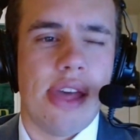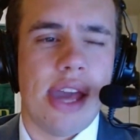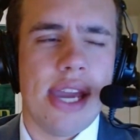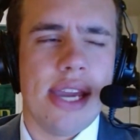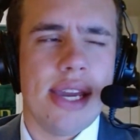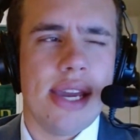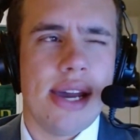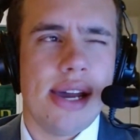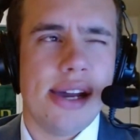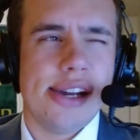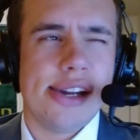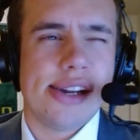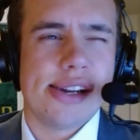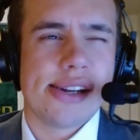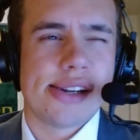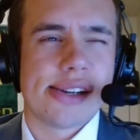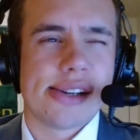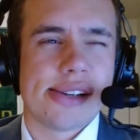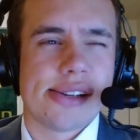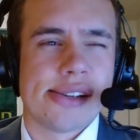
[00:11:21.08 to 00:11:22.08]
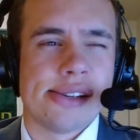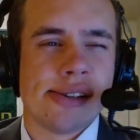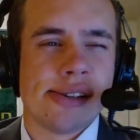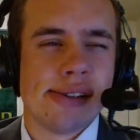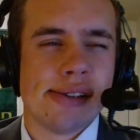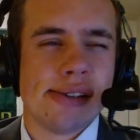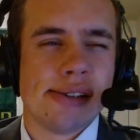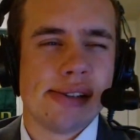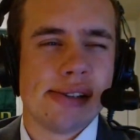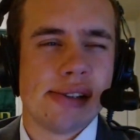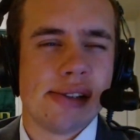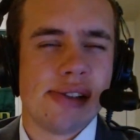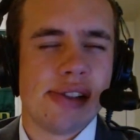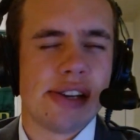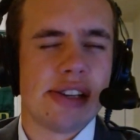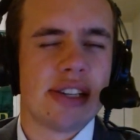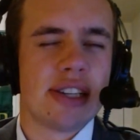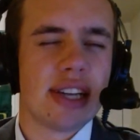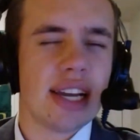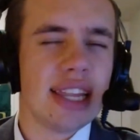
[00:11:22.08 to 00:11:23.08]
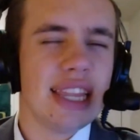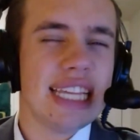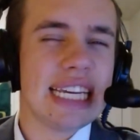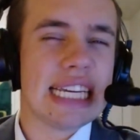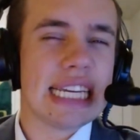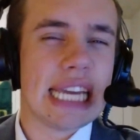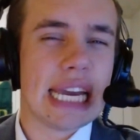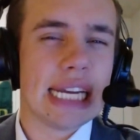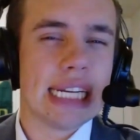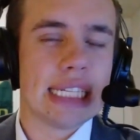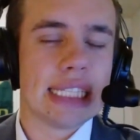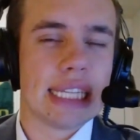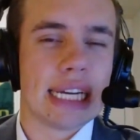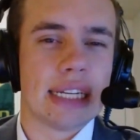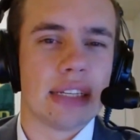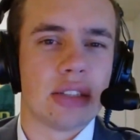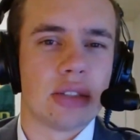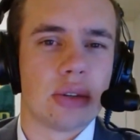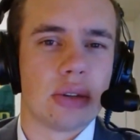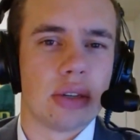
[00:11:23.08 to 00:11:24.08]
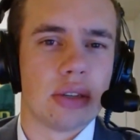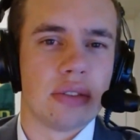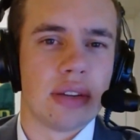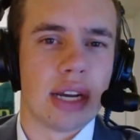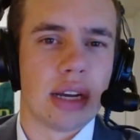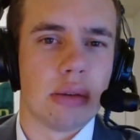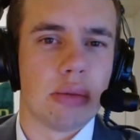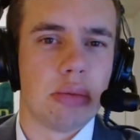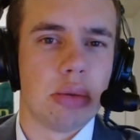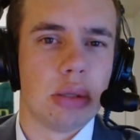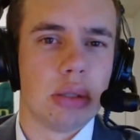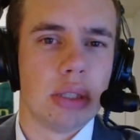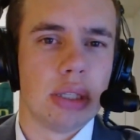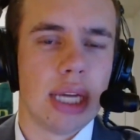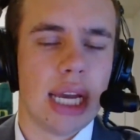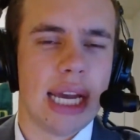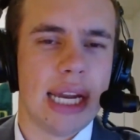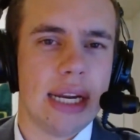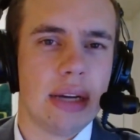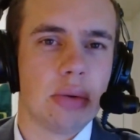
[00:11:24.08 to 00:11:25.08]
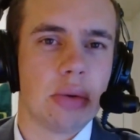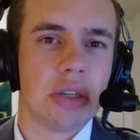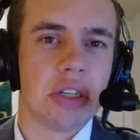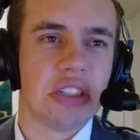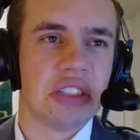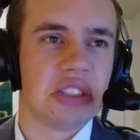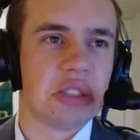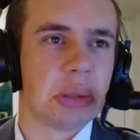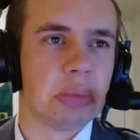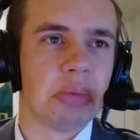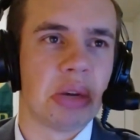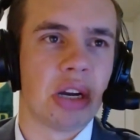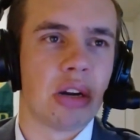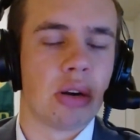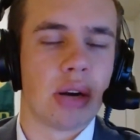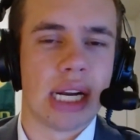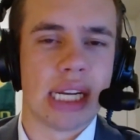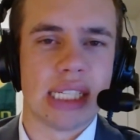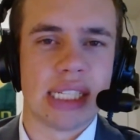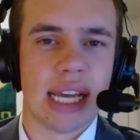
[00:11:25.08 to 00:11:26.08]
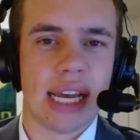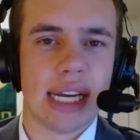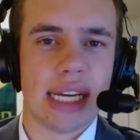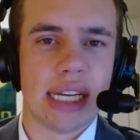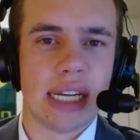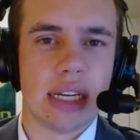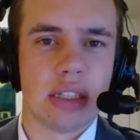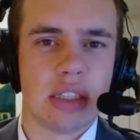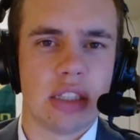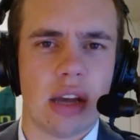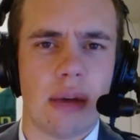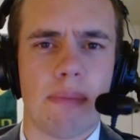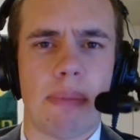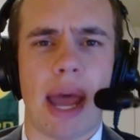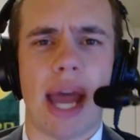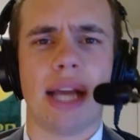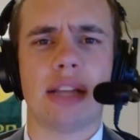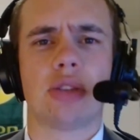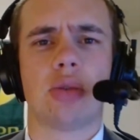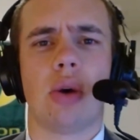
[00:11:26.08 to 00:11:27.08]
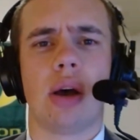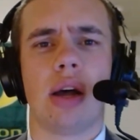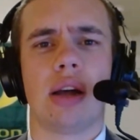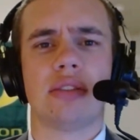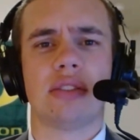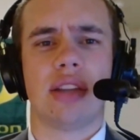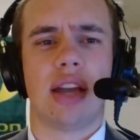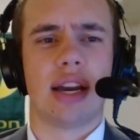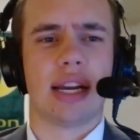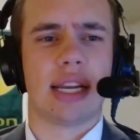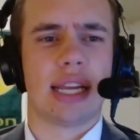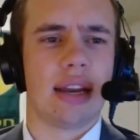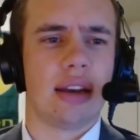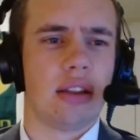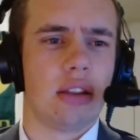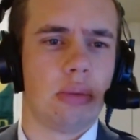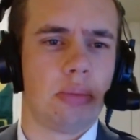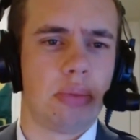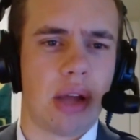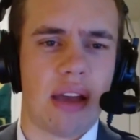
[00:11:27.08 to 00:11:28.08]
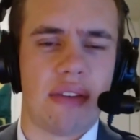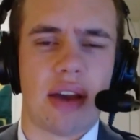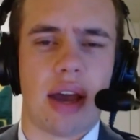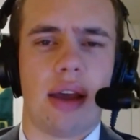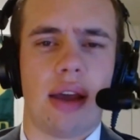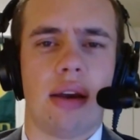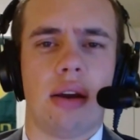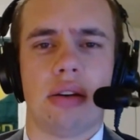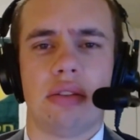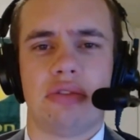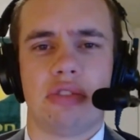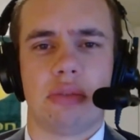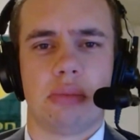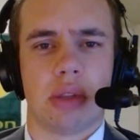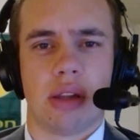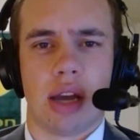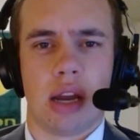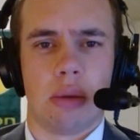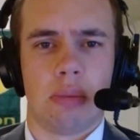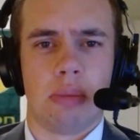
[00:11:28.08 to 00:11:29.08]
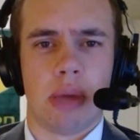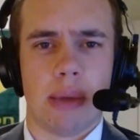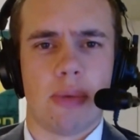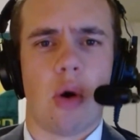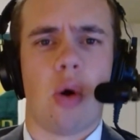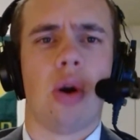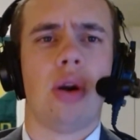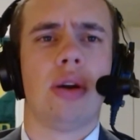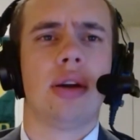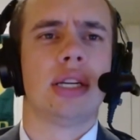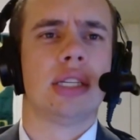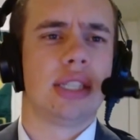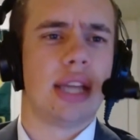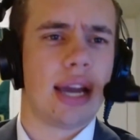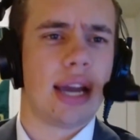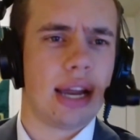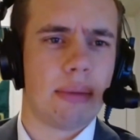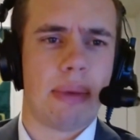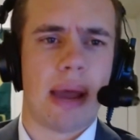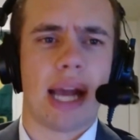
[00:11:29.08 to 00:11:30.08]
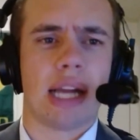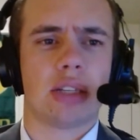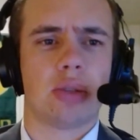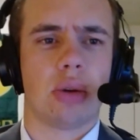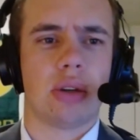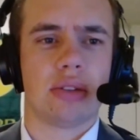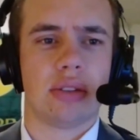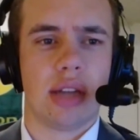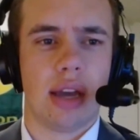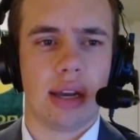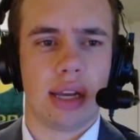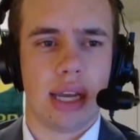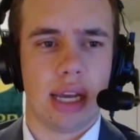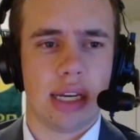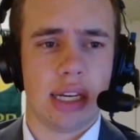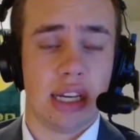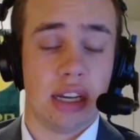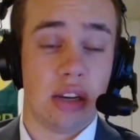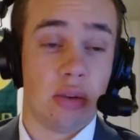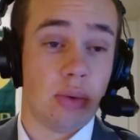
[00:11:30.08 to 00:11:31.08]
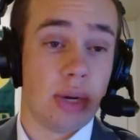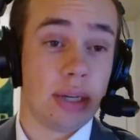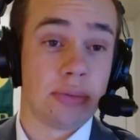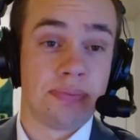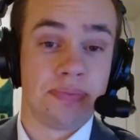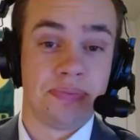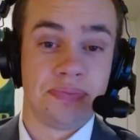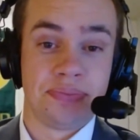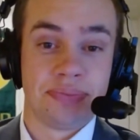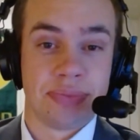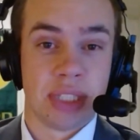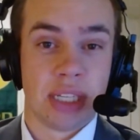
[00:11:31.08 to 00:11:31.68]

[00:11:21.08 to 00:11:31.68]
they're suddenly getting that sort of help. And it was a crazy idea to some. Pac-12's not getting into the playoff. I heard it from a lot of people. Oregon's not getting it. Pac-12's not getting it. Well,